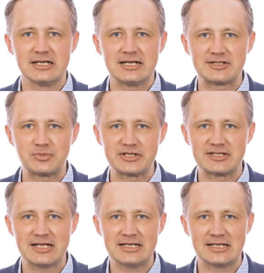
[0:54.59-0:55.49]
is
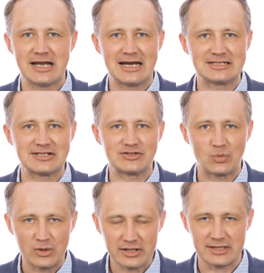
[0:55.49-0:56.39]
presented as his
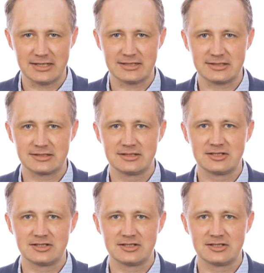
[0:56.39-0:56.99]
willingness